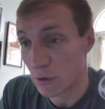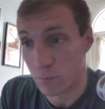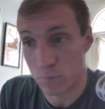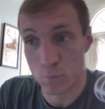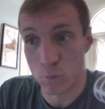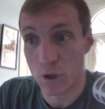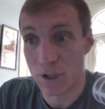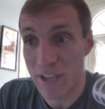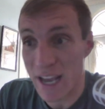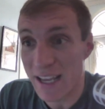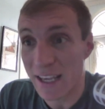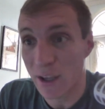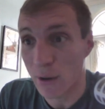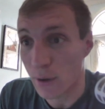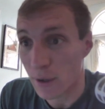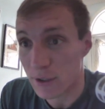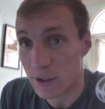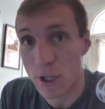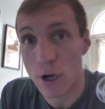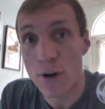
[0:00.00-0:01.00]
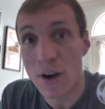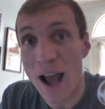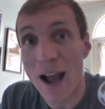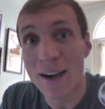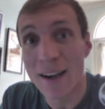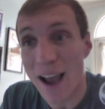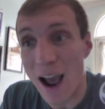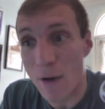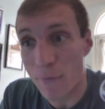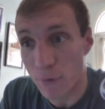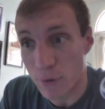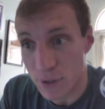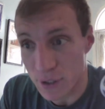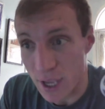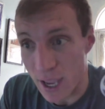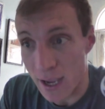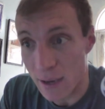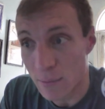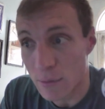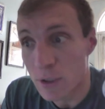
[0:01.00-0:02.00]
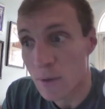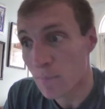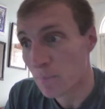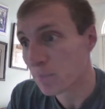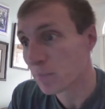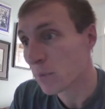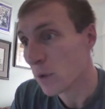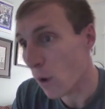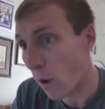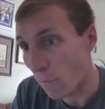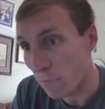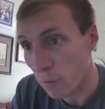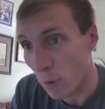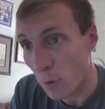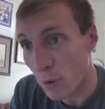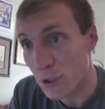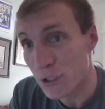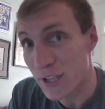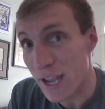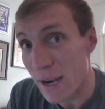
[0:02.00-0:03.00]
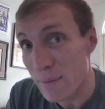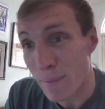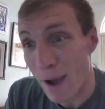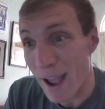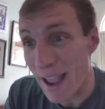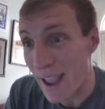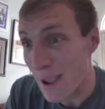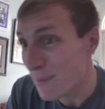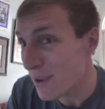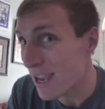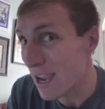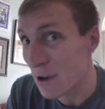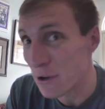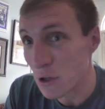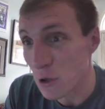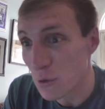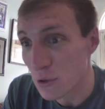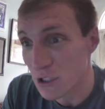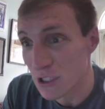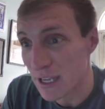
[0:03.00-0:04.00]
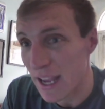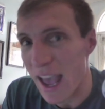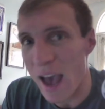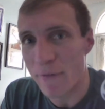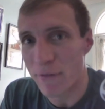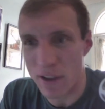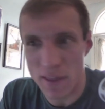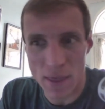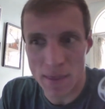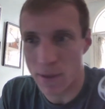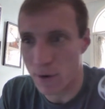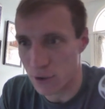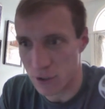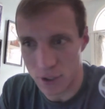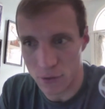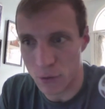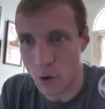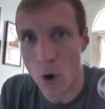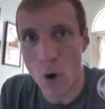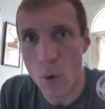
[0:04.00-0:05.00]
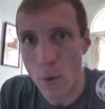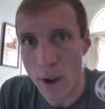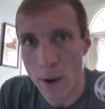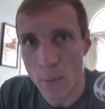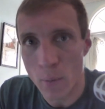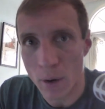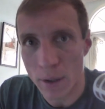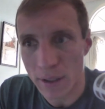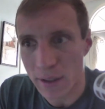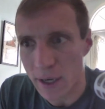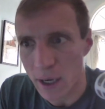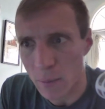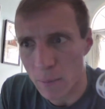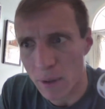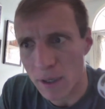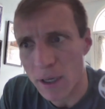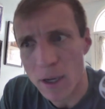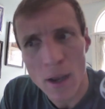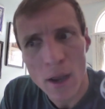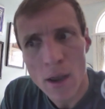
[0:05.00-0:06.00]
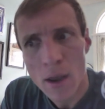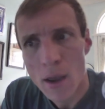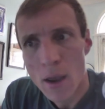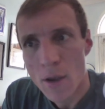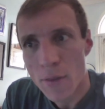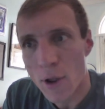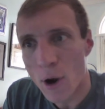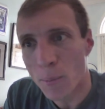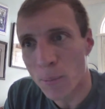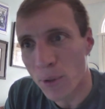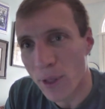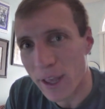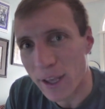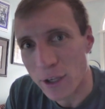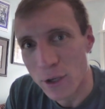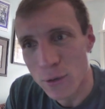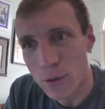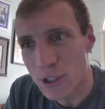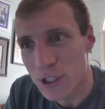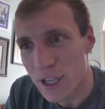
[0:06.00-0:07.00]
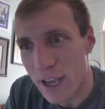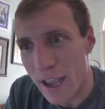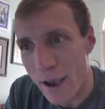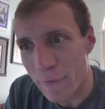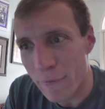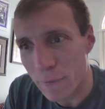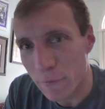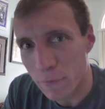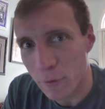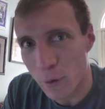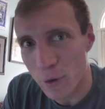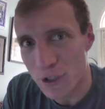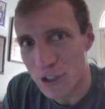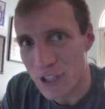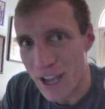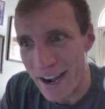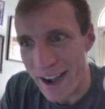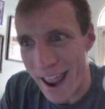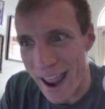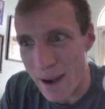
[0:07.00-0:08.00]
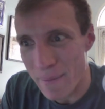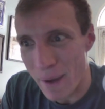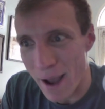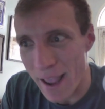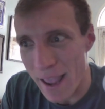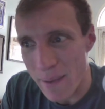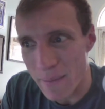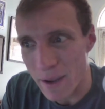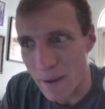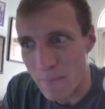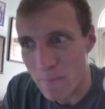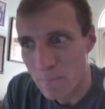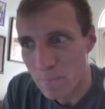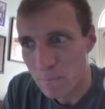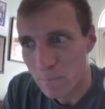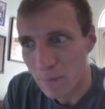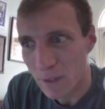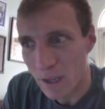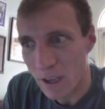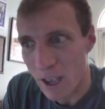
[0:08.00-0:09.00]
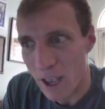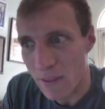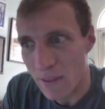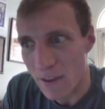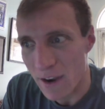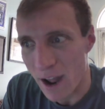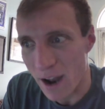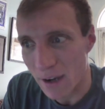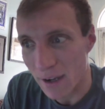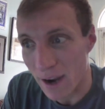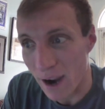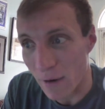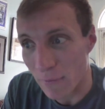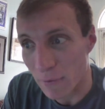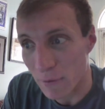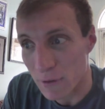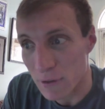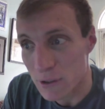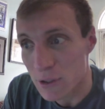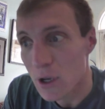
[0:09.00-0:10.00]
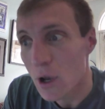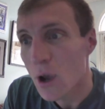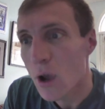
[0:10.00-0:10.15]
ridiculous. Their non-conference games are Florida State, Miami, and UCF, and then there's a throwaway one in there. But they're playing UCF, Florida State, and Miami in the non-conference.